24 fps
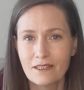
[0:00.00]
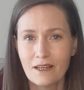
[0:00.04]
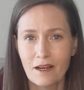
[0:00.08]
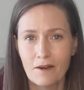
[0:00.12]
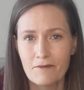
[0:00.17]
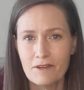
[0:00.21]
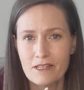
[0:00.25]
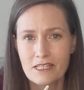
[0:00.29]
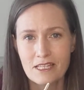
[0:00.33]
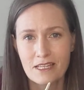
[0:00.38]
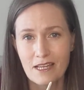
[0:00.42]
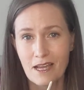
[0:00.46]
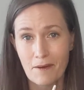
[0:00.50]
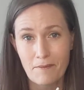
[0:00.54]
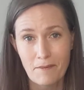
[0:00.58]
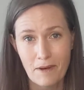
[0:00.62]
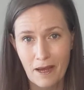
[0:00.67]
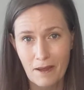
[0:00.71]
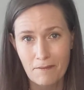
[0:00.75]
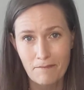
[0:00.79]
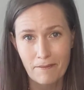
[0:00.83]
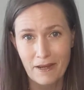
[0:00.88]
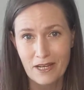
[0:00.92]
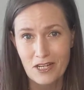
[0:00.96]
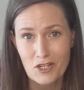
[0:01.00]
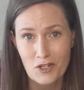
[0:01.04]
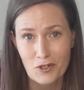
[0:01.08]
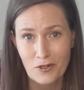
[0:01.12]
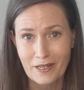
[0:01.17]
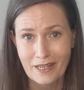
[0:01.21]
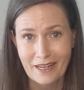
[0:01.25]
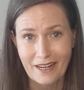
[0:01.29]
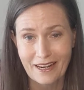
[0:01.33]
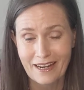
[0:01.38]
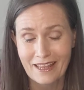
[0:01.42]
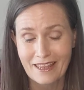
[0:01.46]
Obviously, I'm not
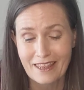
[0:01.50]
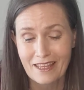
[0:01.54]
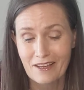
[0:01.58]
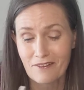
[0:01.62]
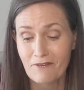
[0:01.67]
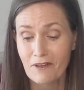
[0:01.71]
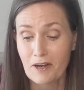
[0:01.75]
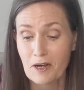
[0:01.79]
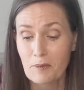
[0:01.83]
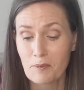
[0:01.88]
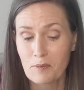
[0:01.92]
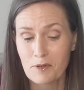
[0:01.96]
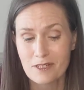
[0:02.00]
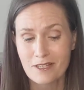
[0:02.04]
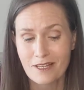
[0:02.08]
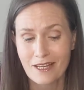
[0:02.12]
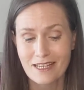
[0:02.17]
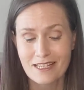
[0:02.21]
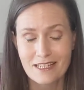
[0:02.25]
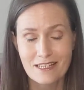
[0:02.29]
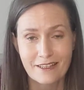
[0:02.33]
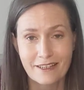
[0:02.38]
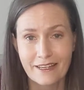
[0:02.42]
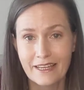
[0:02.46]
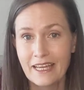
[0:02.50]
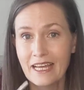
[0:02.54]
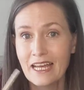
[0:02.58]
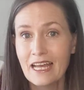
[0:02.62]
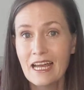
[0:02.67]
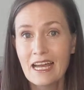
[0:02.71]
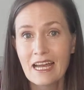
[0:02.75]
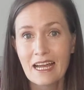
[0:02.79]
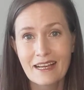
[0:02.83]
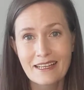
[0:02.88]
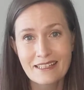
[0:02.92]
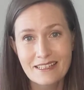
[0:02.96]
measuring anything very precisely
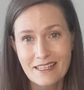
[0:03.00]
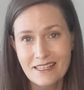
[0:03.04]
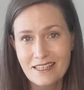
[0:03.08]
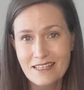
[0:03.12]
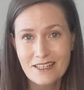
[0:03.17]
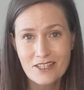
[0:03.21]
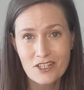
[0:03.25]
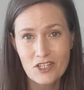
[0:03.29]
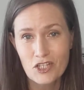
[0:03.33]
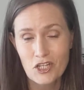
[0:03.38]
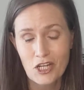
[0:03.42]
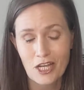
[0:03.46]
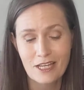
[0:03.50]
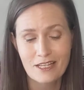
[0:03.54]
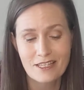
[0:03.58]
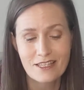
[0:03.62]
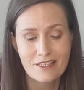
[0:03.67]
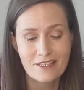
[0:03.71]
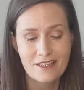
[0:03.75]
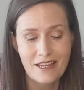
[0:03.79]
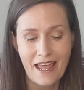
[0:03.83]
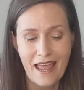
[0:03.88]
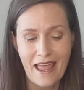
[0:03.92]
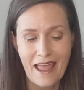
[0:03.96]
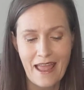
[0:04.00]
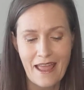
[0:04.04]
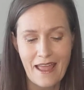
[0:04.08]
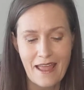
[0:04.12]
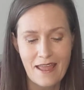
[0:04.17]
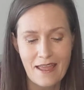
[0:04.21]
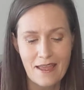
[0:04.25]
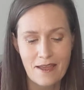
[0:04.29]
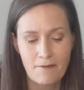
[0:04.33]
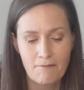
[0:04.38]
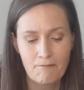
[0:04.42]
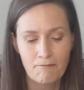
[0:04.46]
because this is just
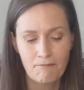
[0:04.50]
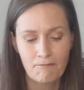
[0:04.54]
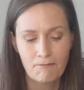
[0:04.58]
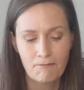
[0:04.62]
a